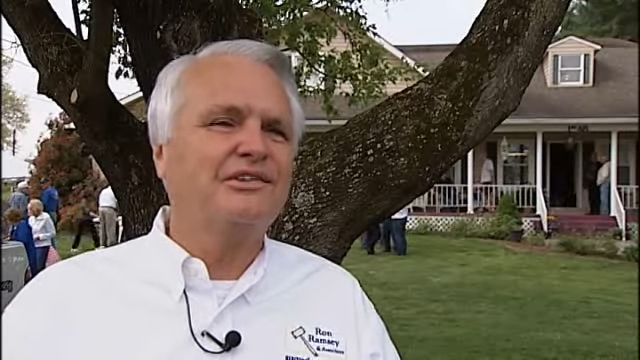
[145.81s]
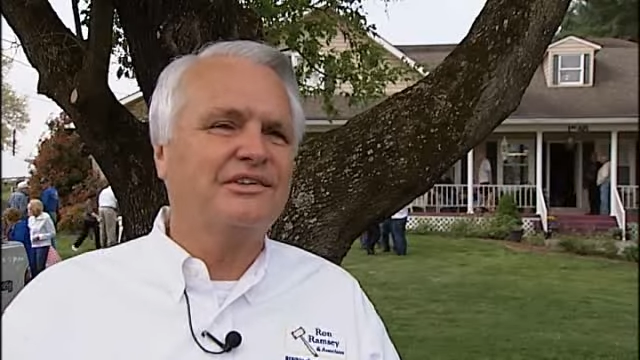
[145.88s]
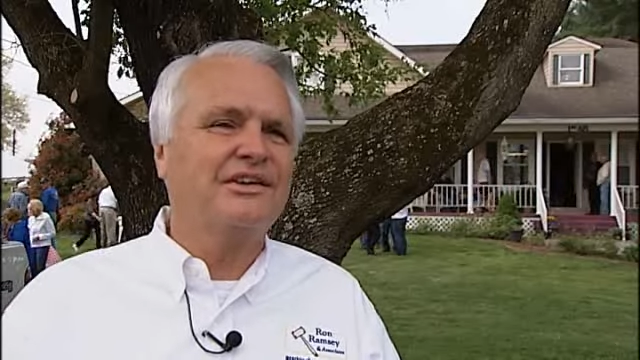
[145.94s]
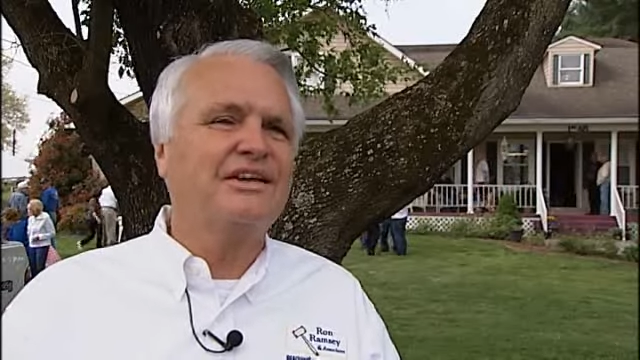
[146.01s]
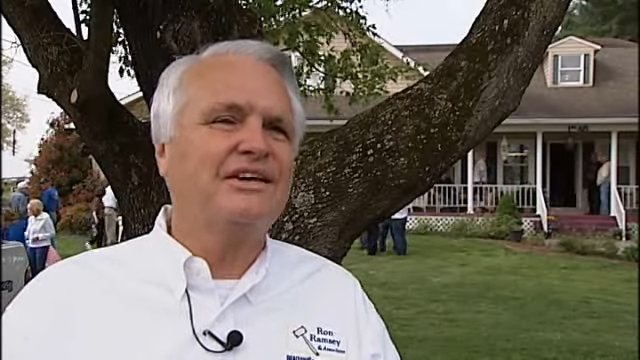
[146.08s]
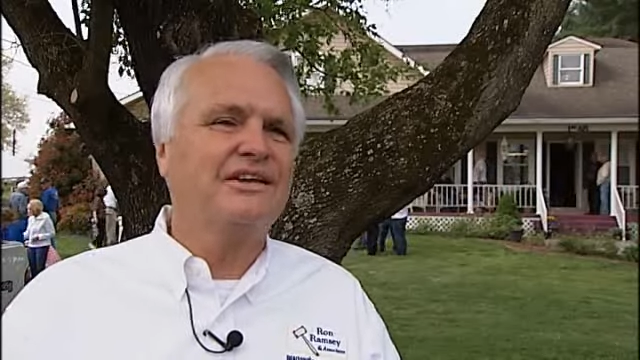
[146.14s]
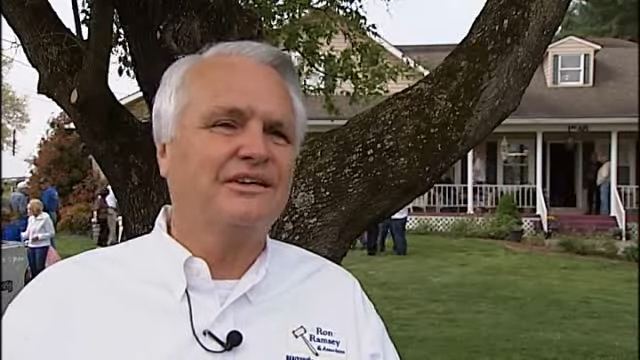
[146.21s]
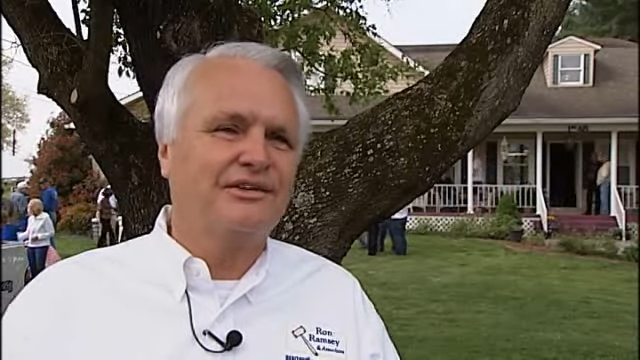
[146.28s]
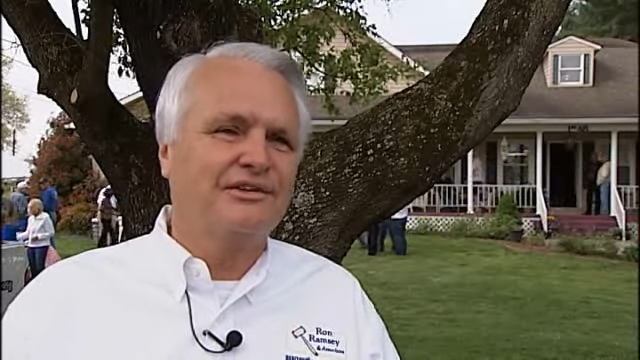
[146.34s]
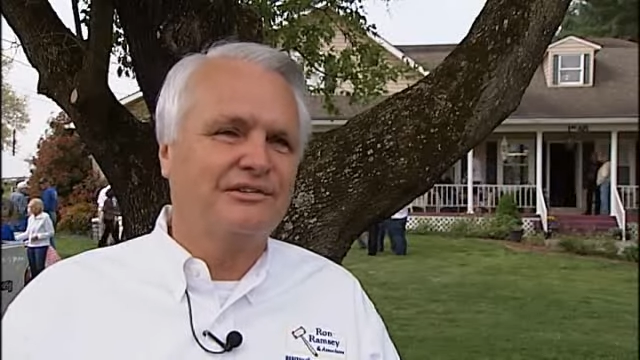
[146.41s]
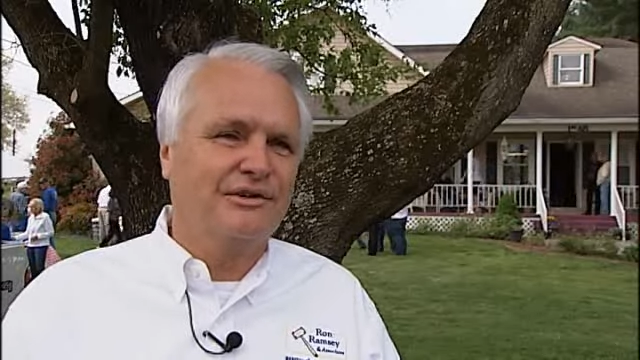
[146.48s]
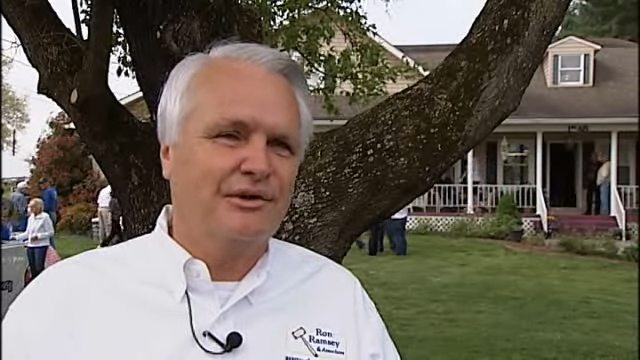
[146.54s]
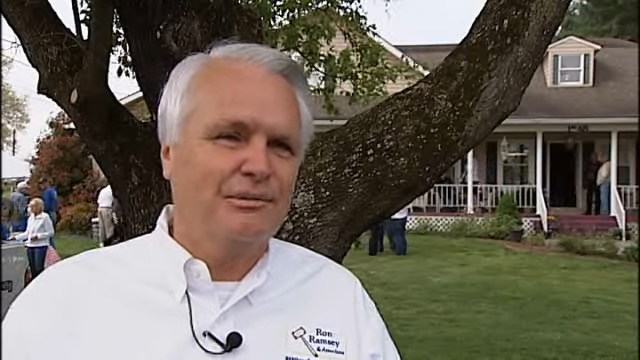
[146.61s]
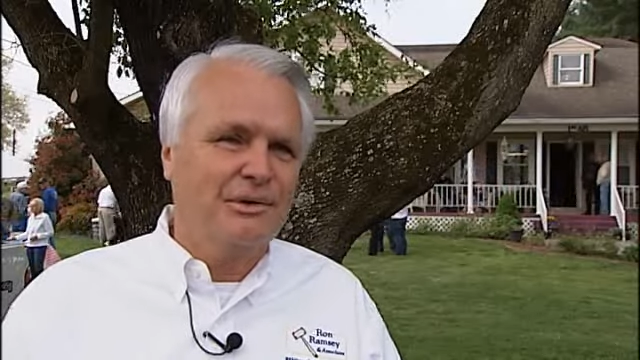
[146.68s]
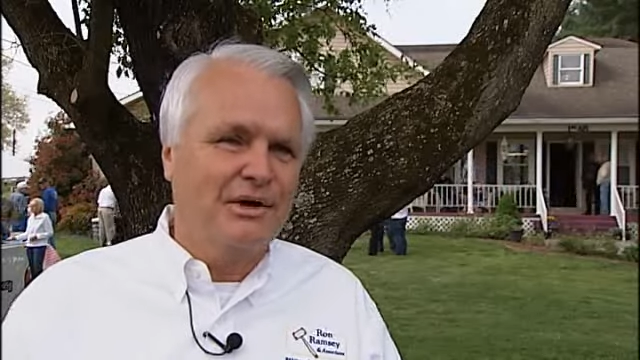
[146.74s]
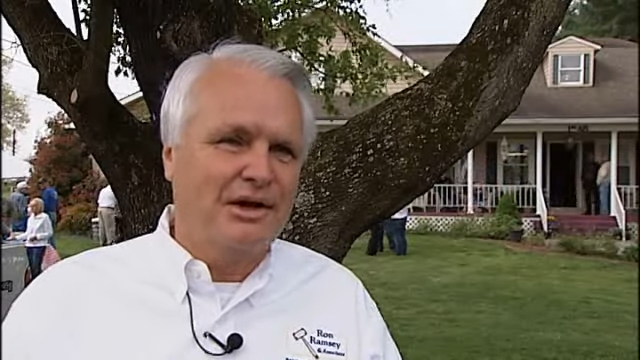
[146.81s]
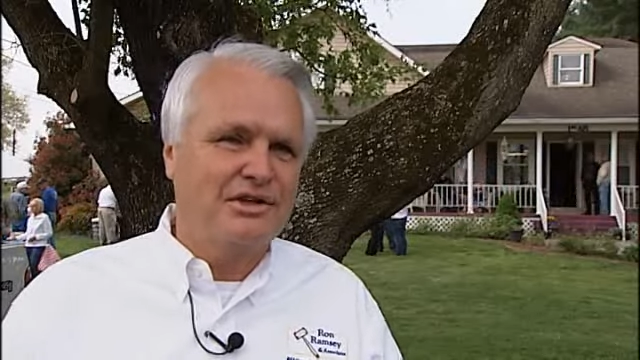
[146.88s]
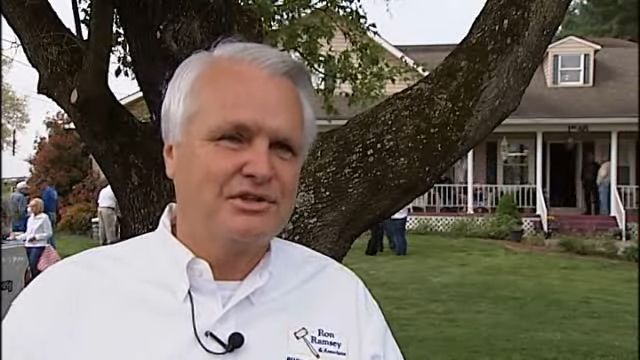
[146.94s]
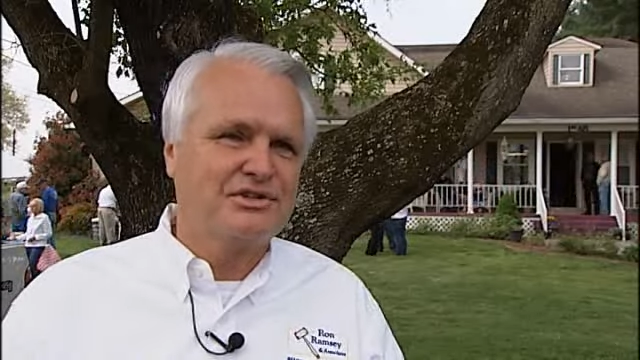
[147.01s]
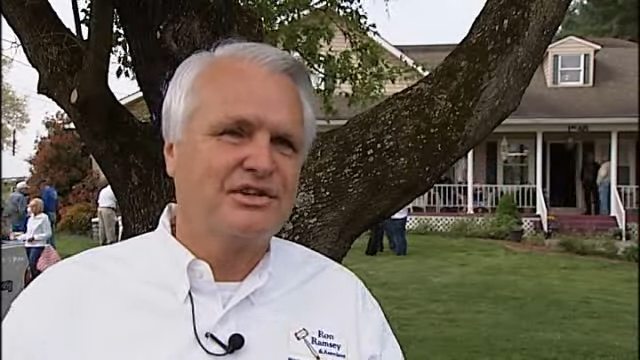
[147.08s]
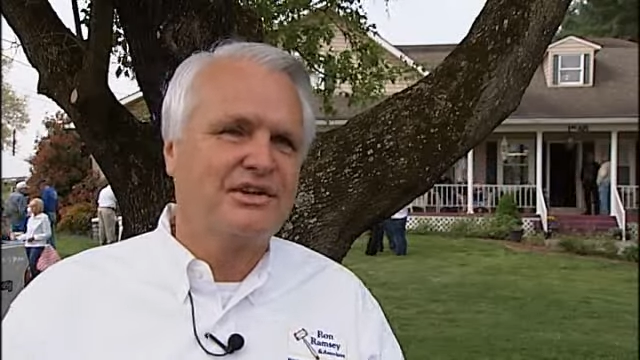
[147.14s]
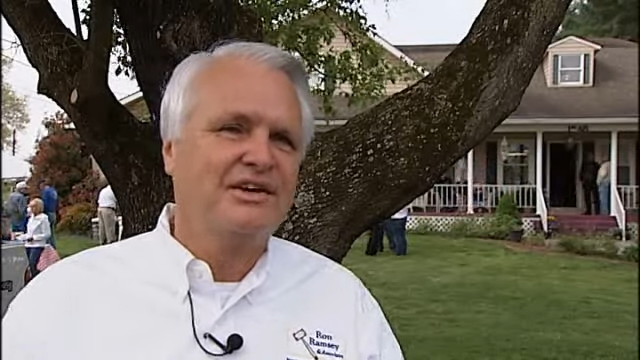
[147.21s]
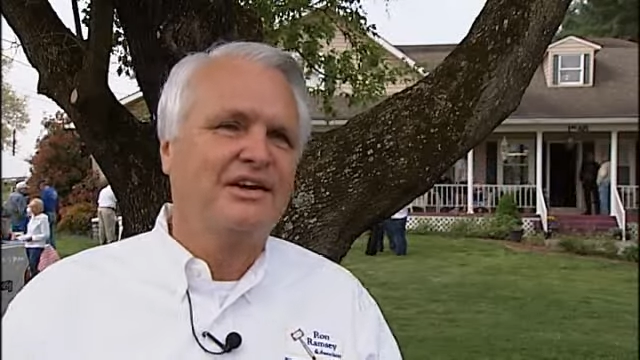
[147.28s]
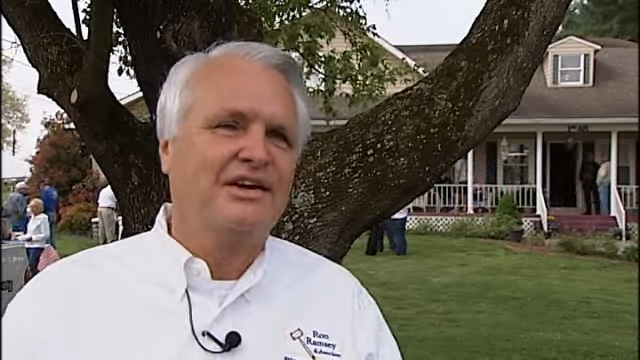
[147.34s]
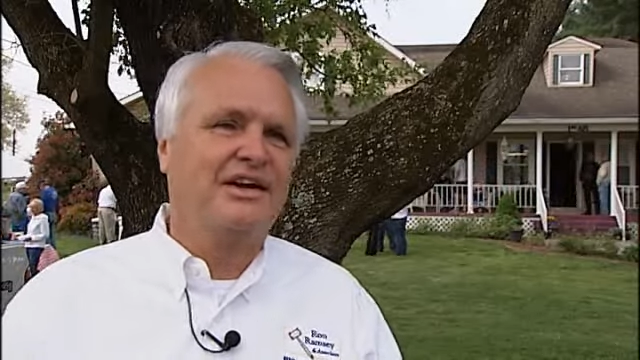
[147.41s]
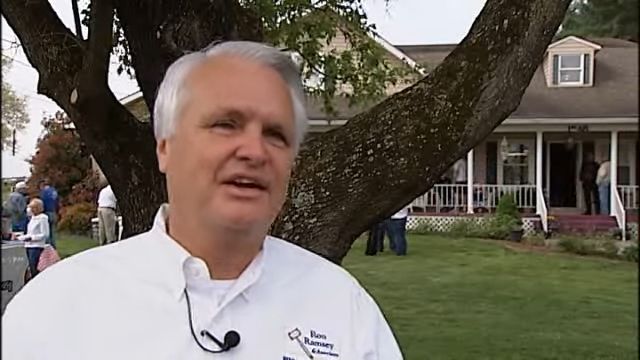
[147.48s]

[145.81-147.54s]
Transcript: stand so much.